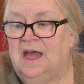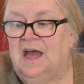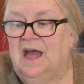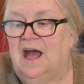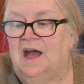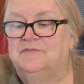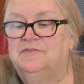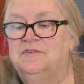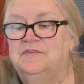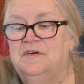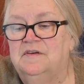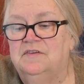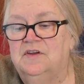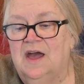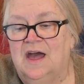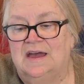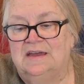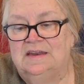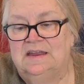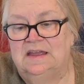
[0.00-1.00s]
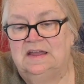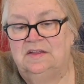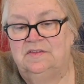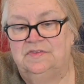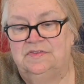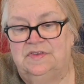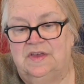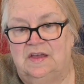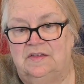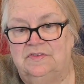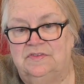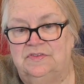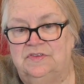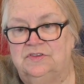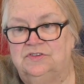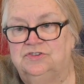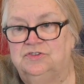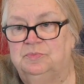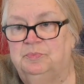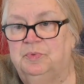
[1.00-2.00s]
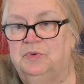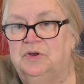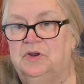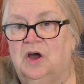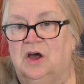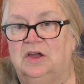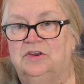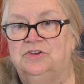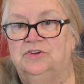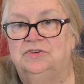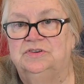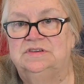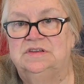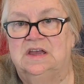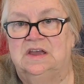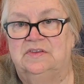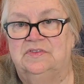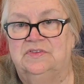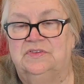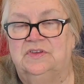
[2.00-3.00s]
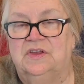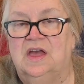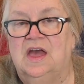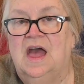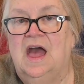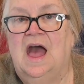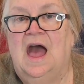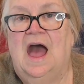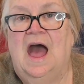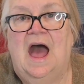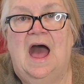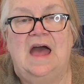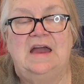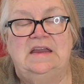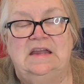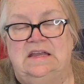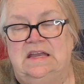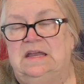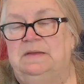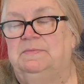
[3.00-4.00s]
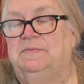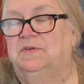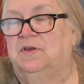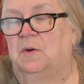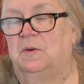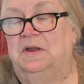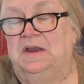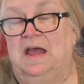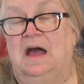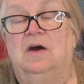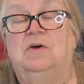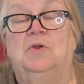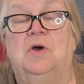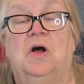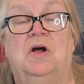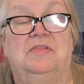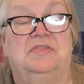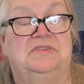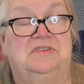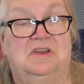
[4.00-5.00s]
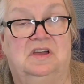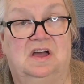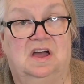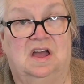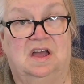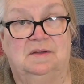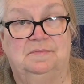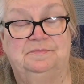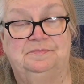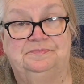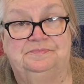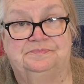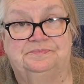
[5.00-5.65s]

If you've ever had incense that you put on your disc and it keeps going out all the time,